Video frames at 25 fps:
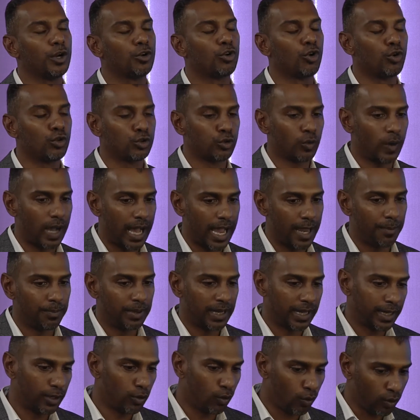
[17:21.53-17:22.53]
role do I
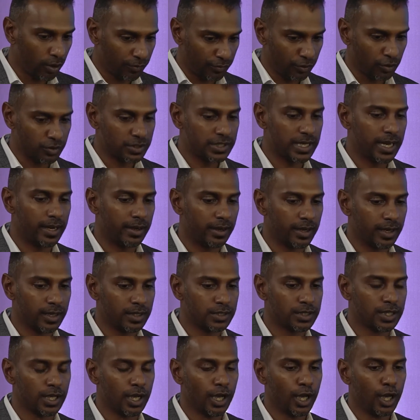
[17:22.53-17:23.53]
play in all of those areas